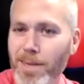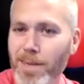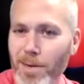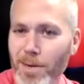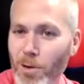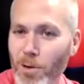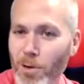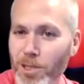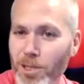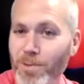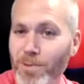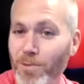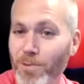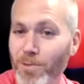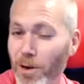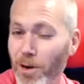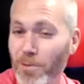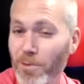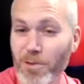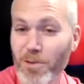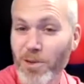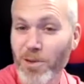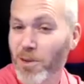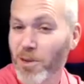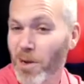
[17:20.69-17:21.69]
I'd watched him
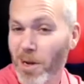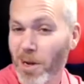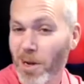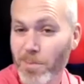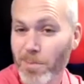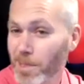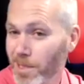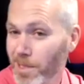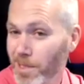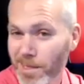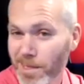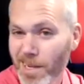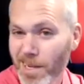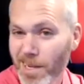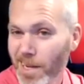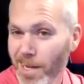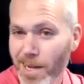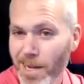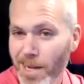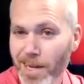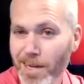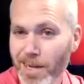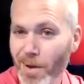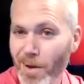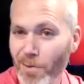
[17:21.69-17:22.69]
fight a few times and
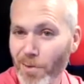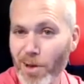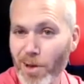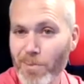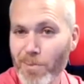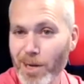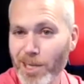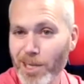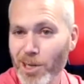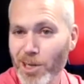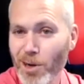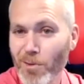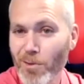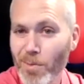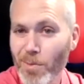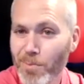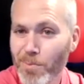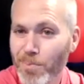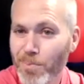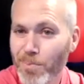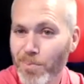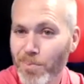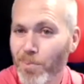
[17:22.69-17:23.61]
didn't think much of him.